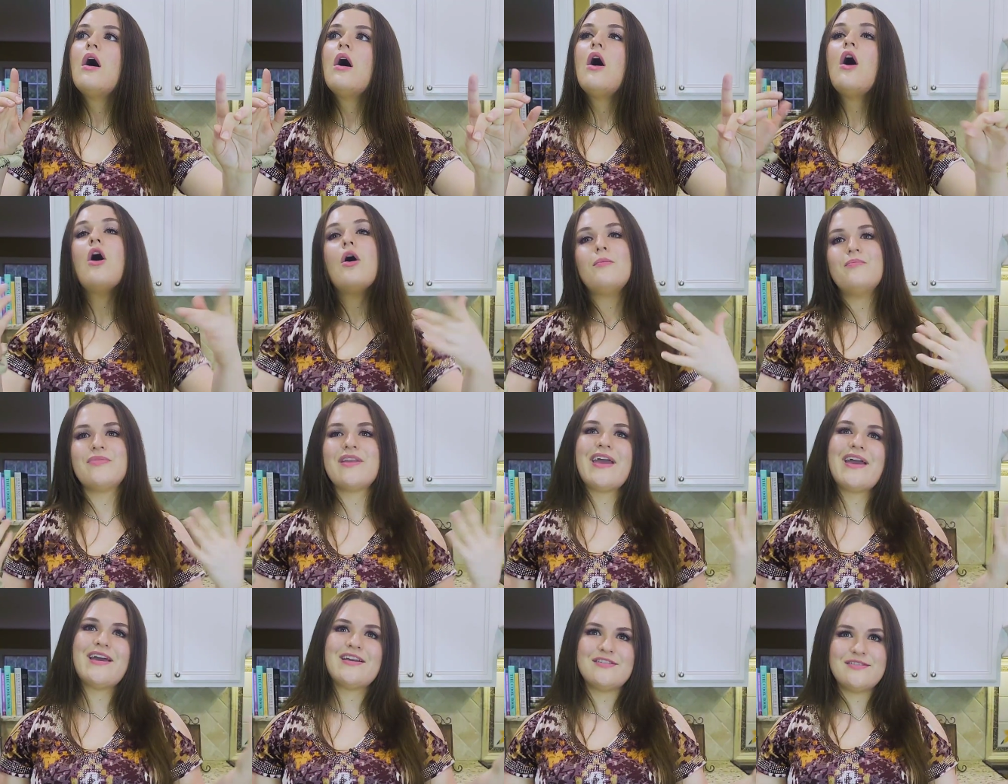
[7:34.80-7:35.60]
Oh,
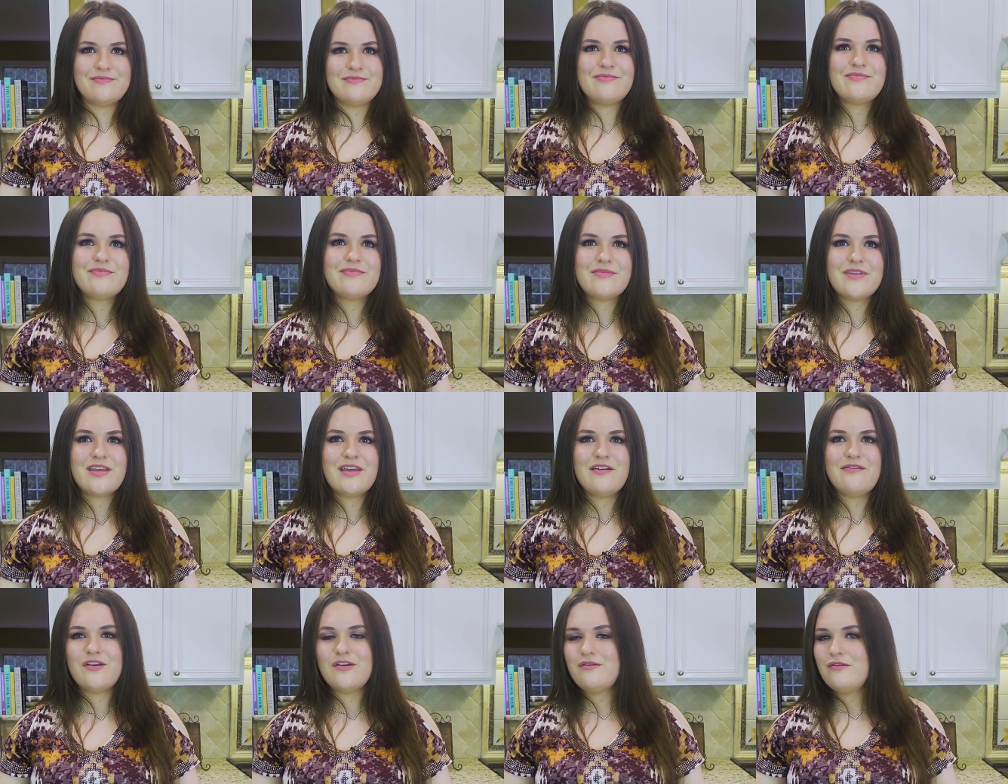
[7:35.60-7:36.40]
and
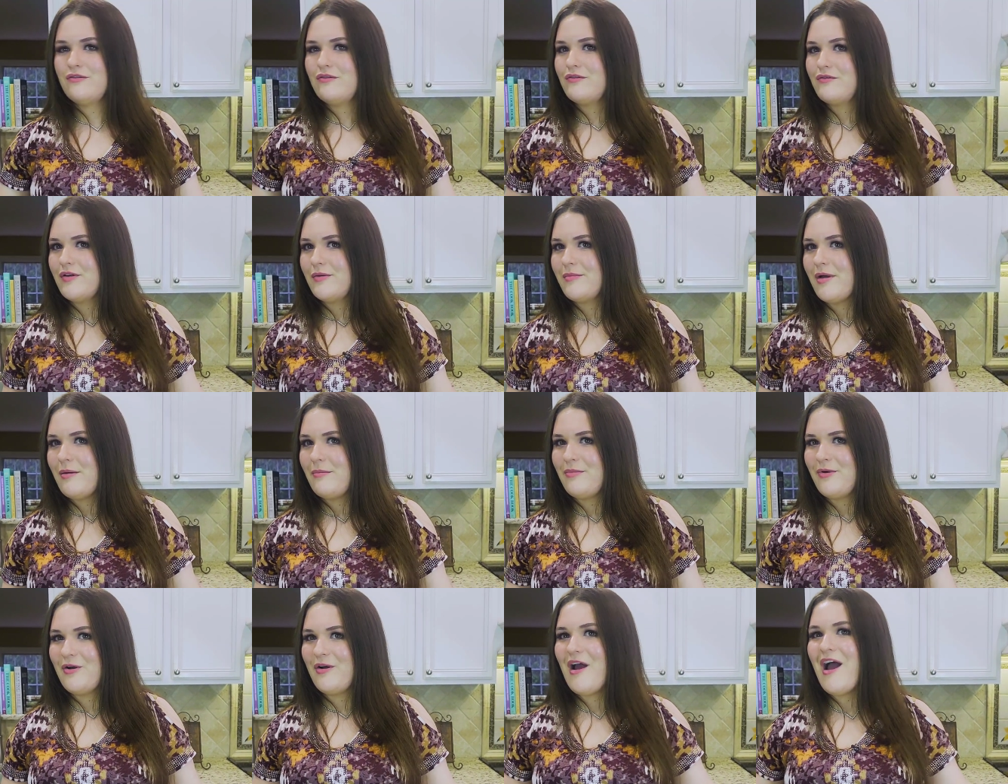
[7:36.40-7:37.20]
if you
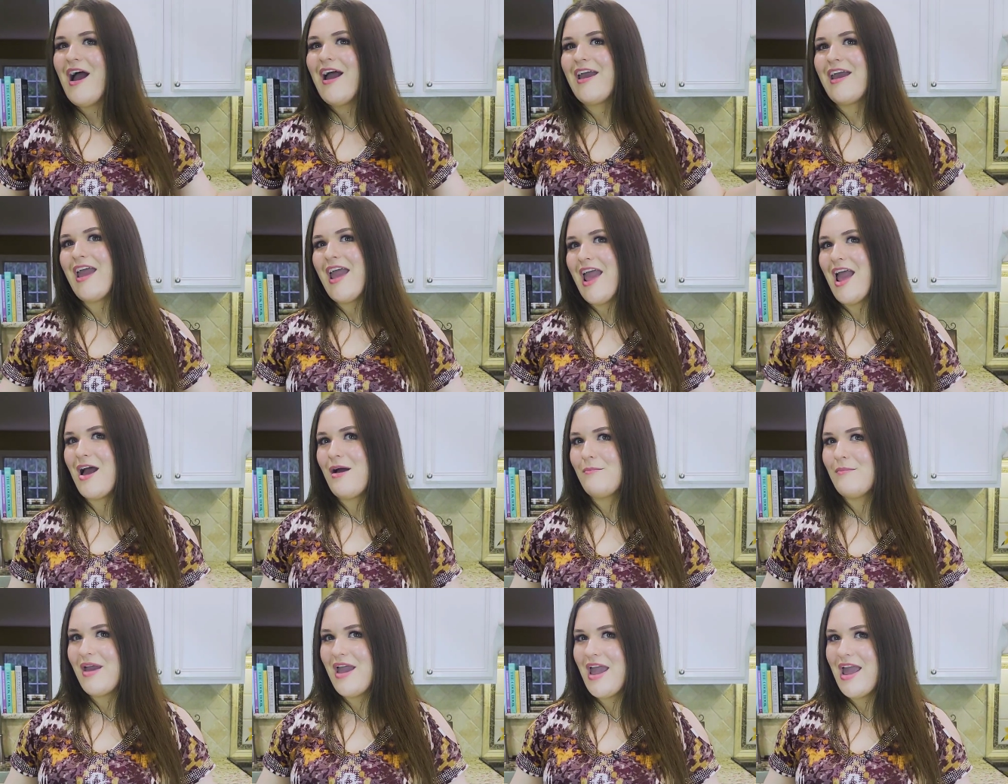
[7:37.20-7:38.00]
remember, I
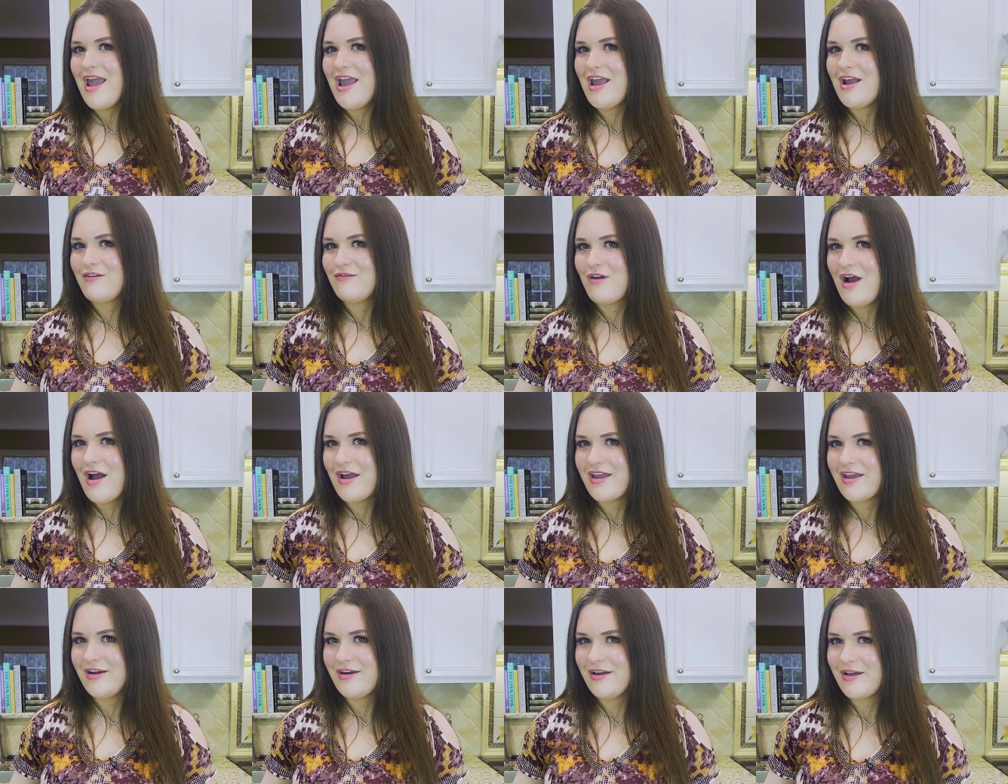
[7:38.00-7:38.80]
am a
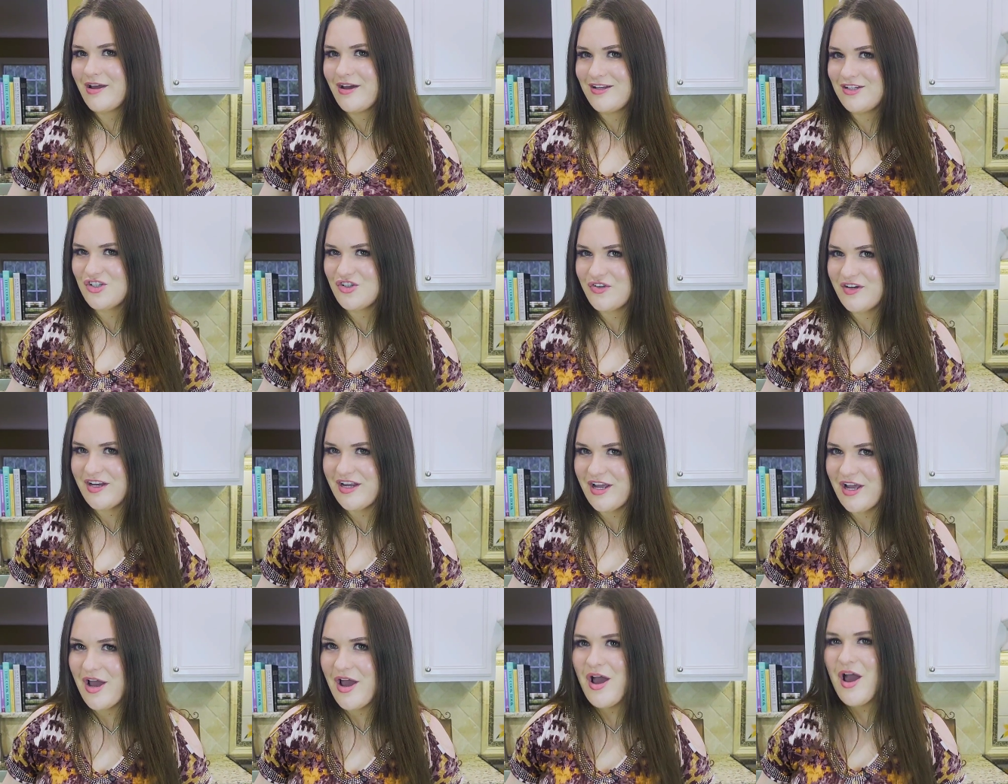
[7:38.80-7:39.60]
rock and
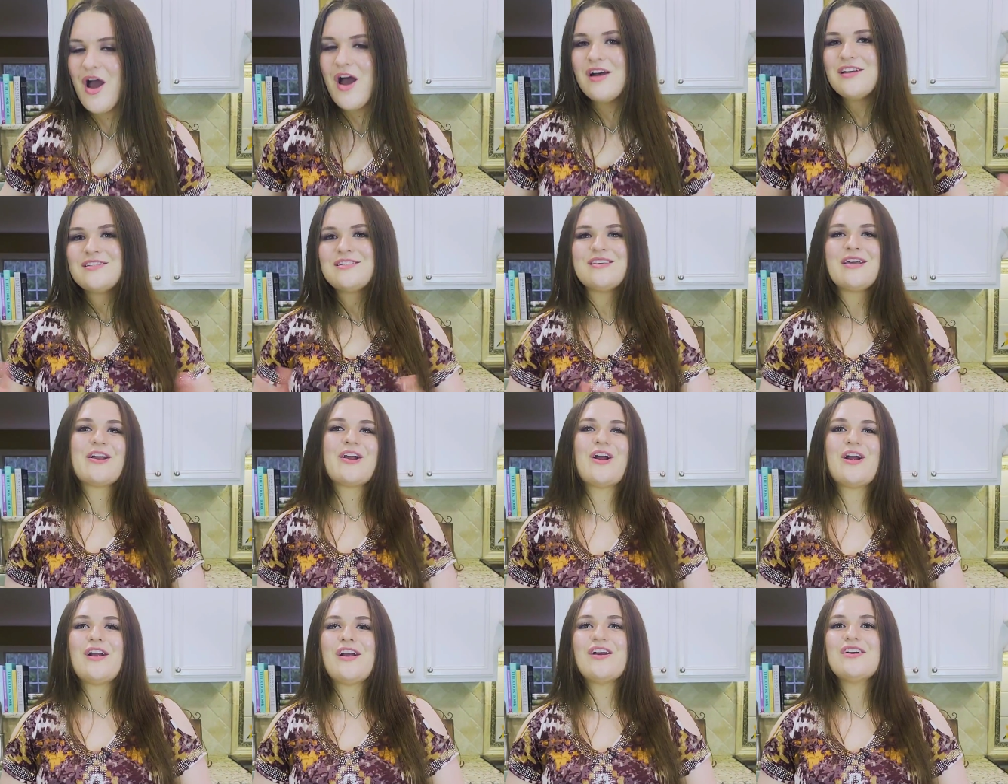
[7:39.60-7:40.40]
country
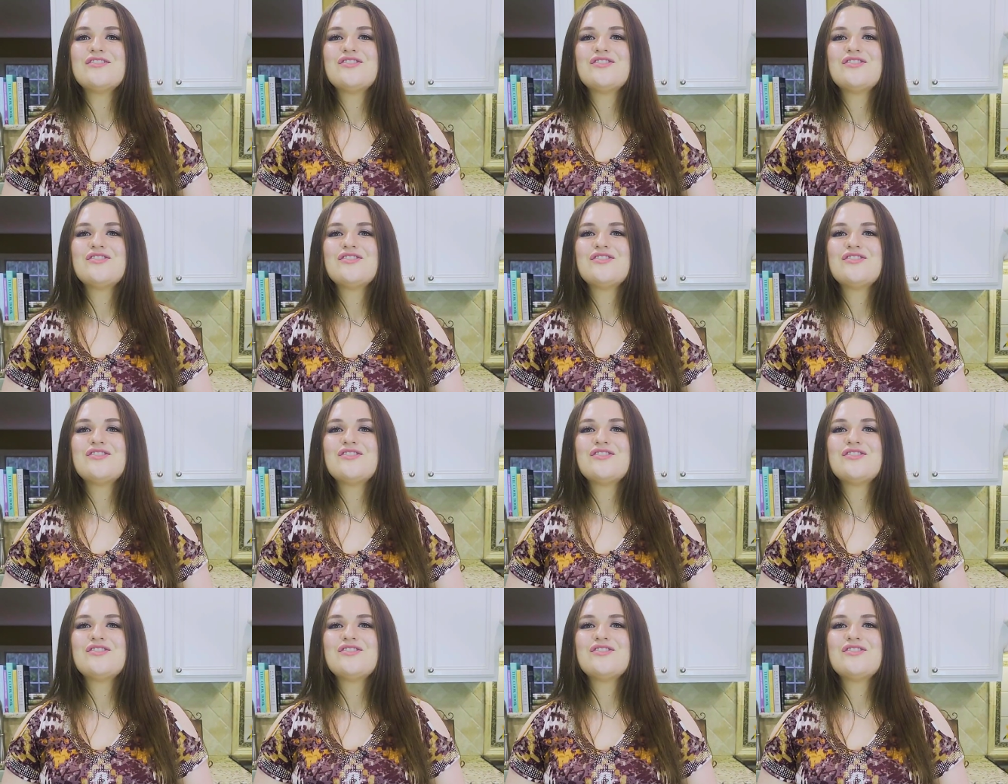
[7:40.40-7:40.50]
singer.